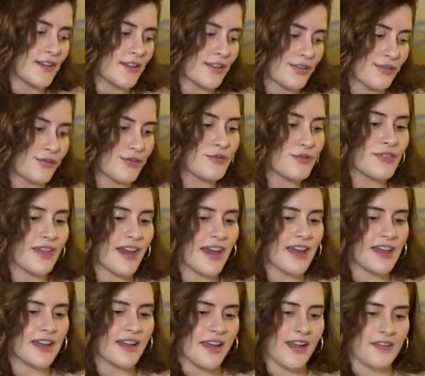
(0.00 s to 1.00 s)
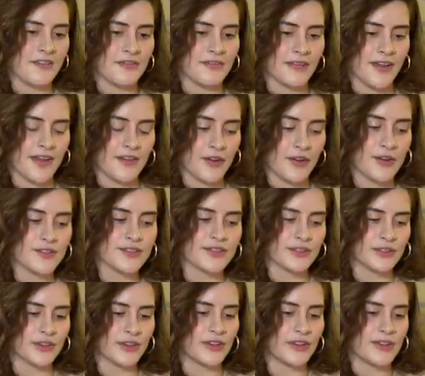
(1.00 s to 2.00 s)
through that, I've, I've
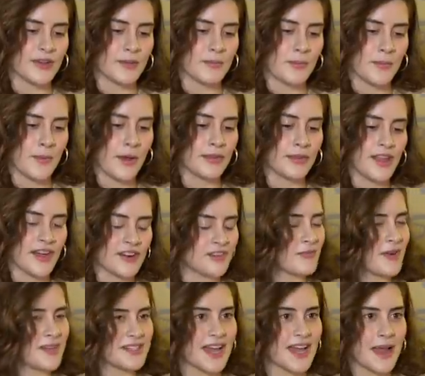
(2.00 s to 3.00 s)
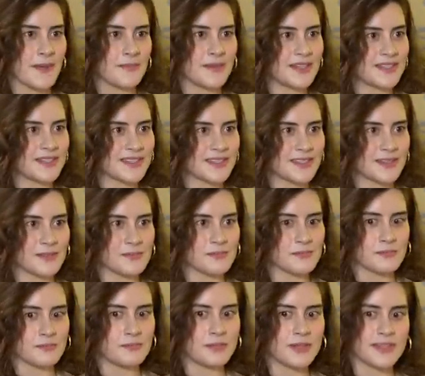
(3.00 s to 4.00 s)
also learned that a lot of my time needs to
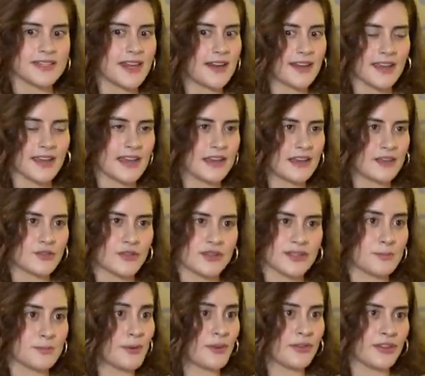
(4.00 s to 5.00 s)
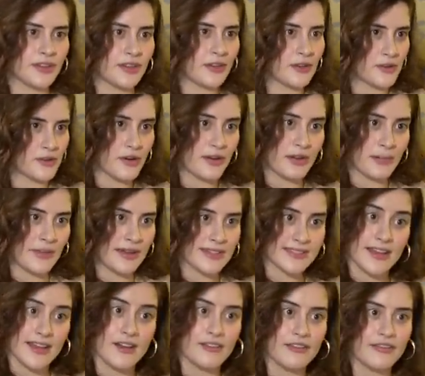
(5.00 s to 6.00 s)
be dedicated towards building and growing
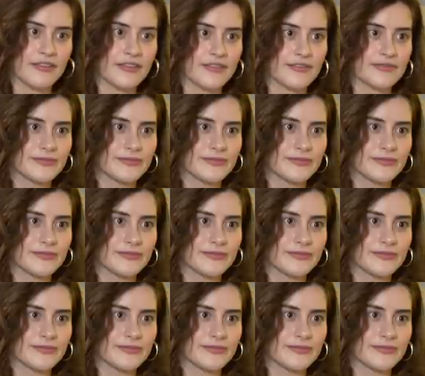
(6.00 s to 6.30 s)
myself.